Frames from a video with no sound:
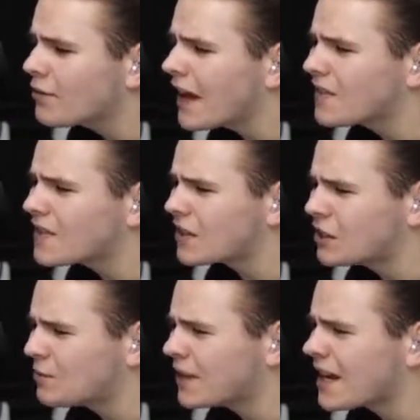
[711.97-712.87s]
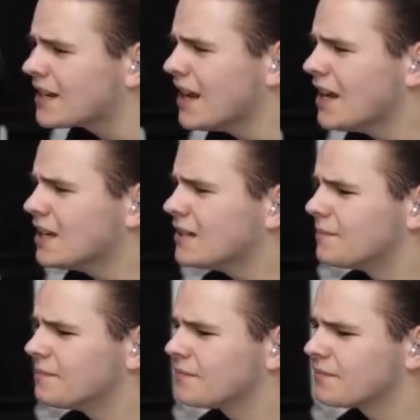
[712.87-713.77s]
I don't get this airplane.
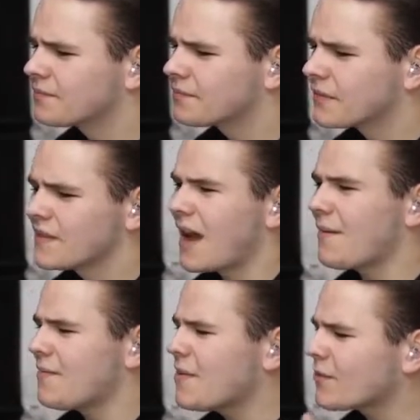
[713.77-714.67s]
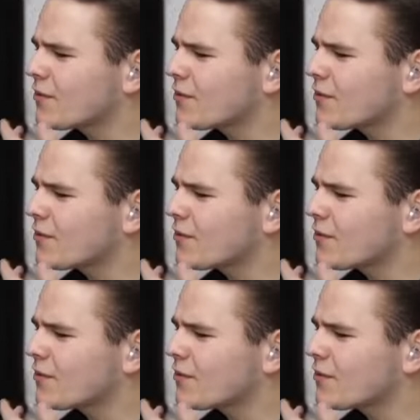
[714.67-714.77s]
I've